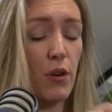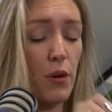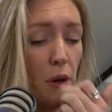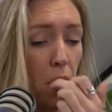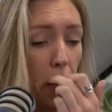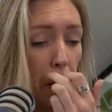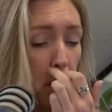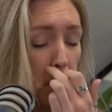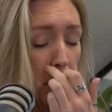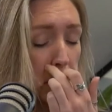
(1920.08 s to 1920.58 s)
got
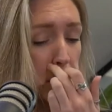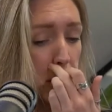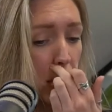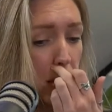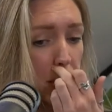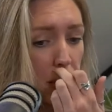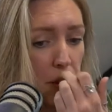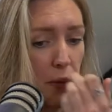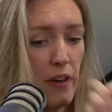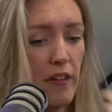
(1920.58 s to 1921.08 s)
going on in
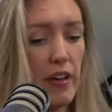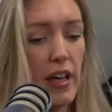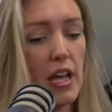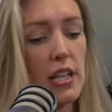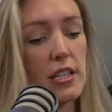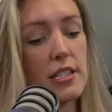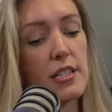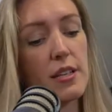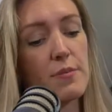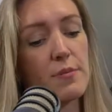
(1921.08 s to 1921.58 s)
January,"
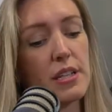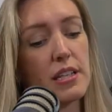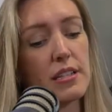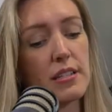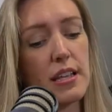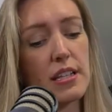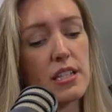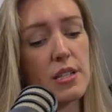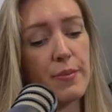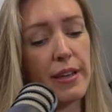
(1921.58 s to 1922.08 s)
and somebody
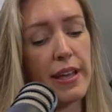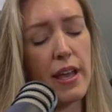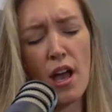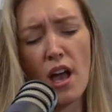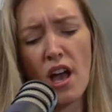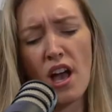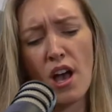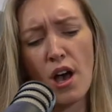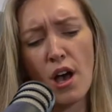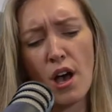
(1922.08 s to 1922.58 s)
said to me,
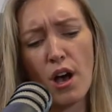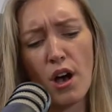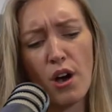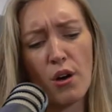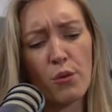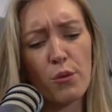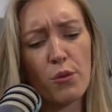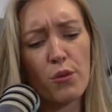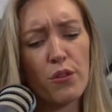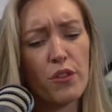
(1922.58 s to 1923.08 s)

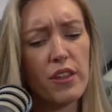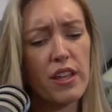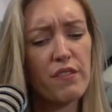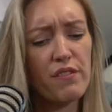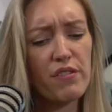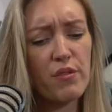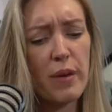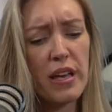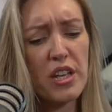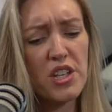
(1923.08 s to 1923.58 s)
"Oh, the
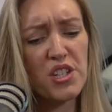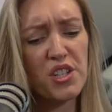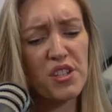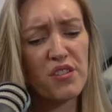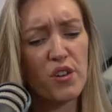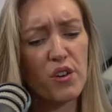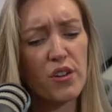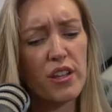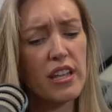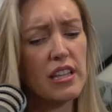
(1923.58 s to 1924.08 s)
information you've
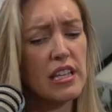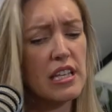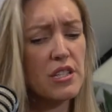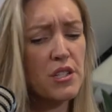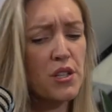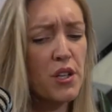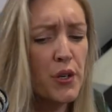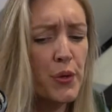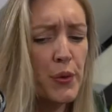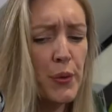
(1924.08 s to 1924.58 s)
got there, there's
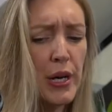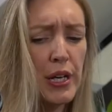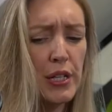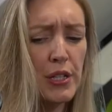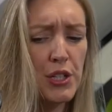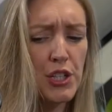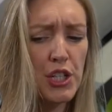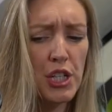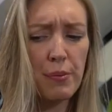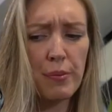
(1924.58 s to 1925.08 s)
no
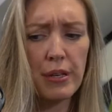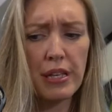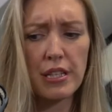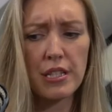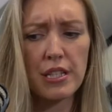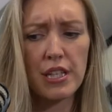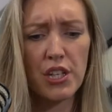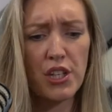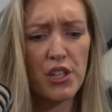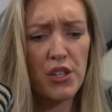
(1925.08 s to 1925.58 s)

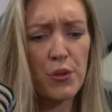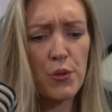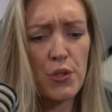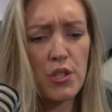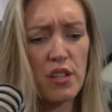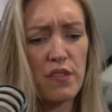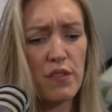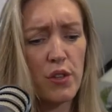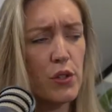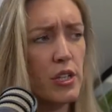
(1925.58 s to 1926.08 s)
LGBTQ
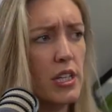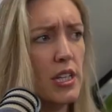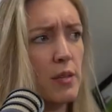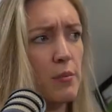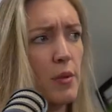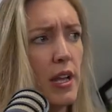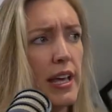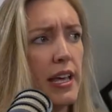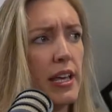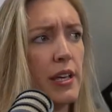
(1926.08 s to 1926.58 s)
stuff on there," and
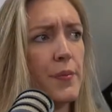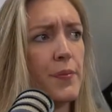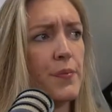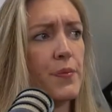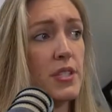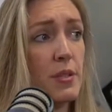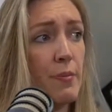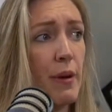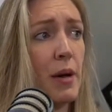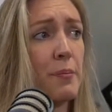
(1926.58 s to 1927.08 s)
I'm like,
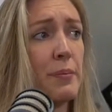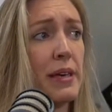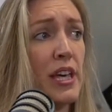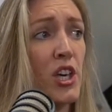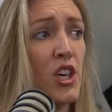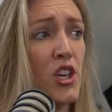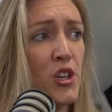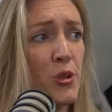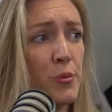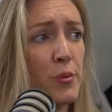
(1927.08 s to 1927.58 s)
"It's about being
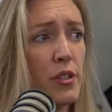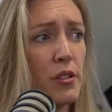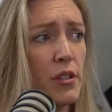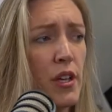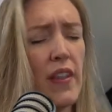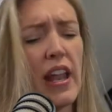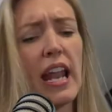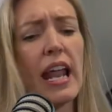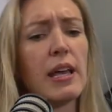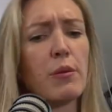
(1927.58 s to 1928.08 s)
human,"
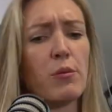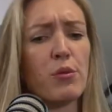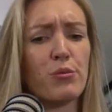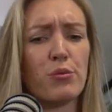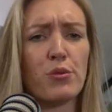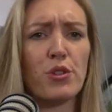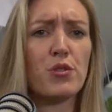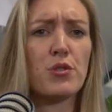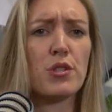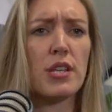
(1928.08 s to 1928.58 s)
and they're like, "Well,
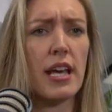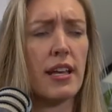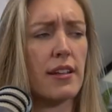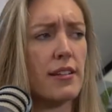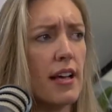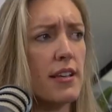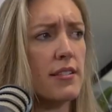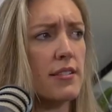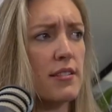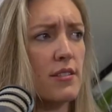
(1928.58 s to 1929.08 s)
were you saying
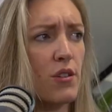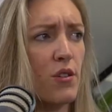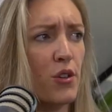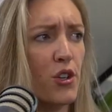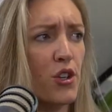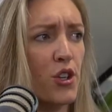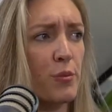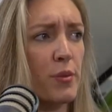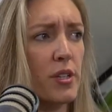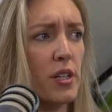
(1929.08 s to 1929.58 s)
that's not
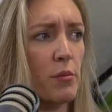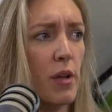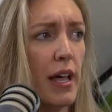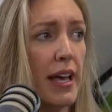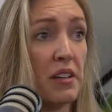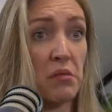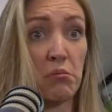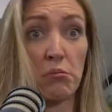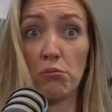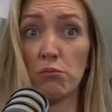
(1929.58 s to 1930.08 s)
human?" I'm
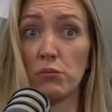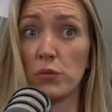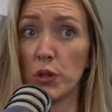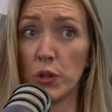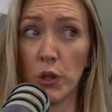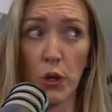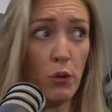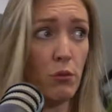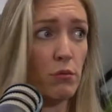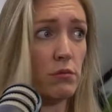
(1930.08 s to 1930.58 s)
like,
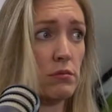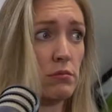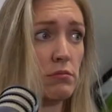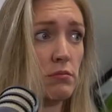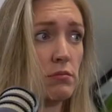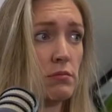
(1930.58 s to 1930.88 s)
"No."